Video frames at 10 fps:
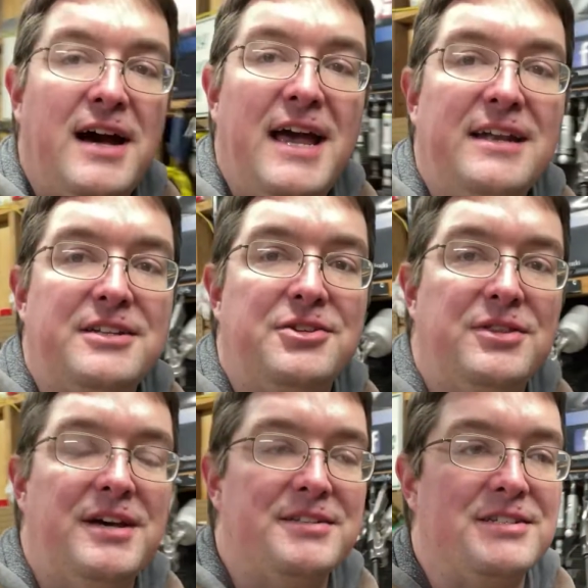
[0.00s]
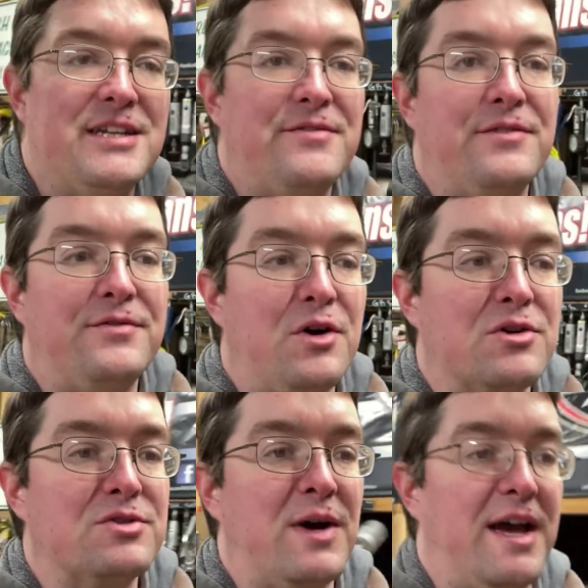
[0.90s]
I had a 2007
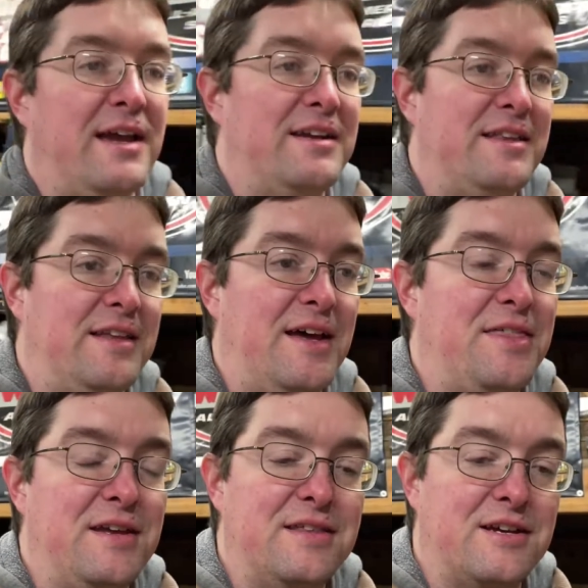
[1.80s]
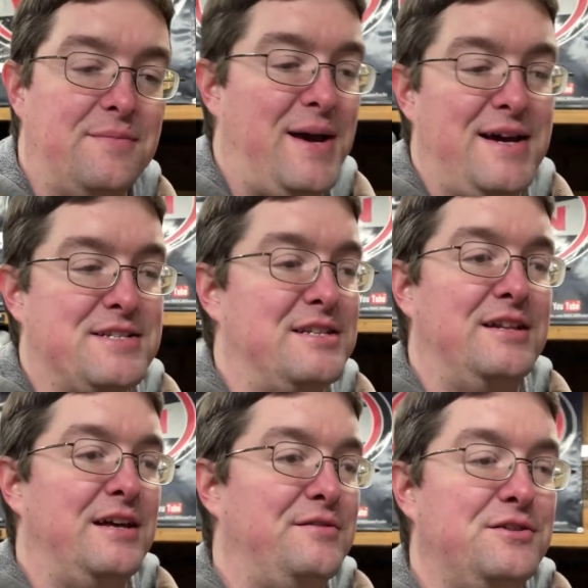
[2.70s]
Volkswagen and I think the
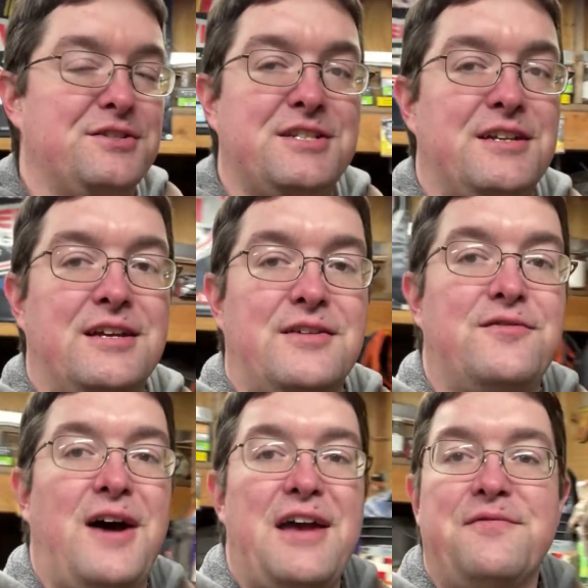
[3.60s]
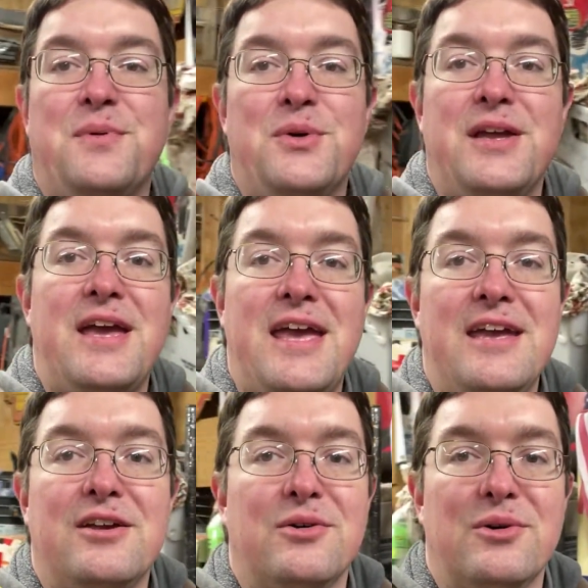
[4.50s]
capacity level said like
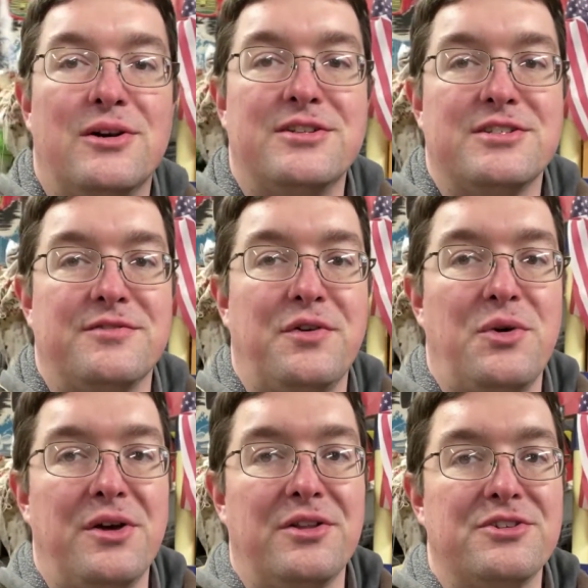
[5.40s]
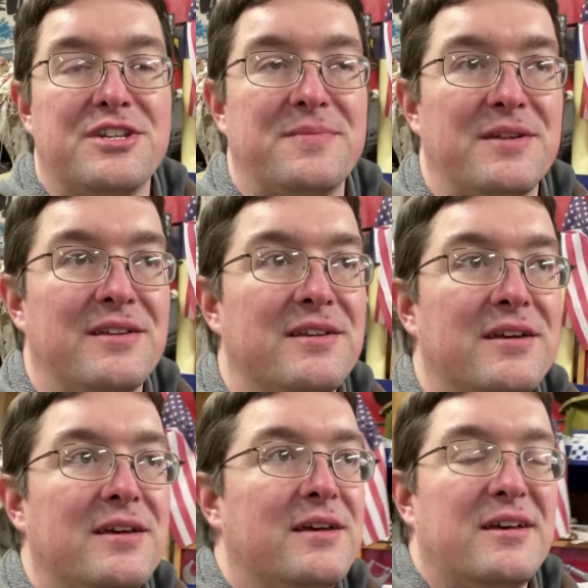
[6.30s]
5.8 quarts of oil or something.
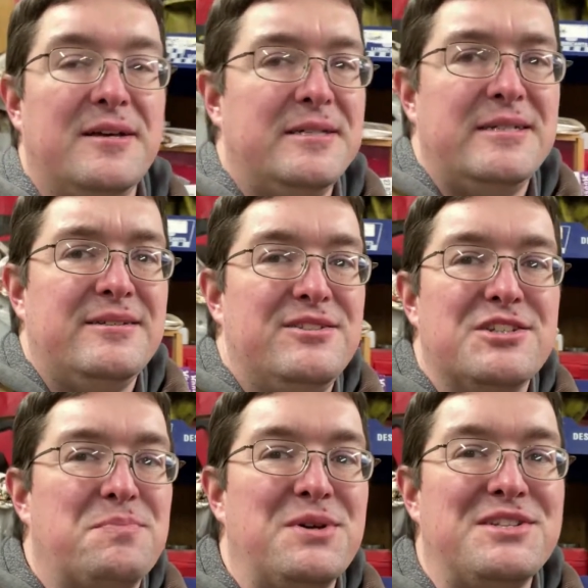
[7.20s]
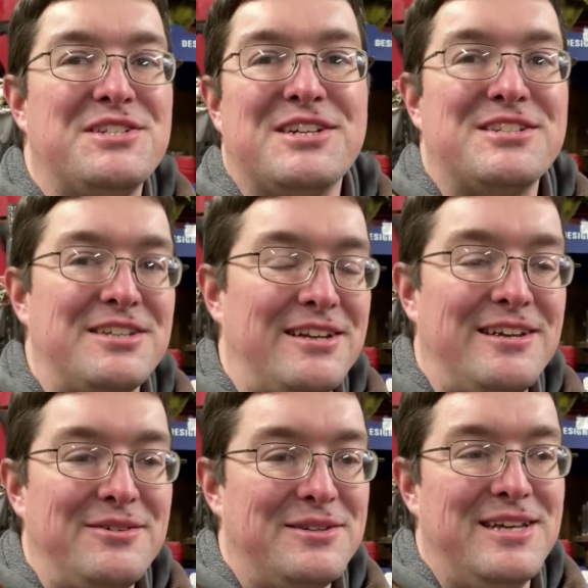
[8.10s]
Just put six in it.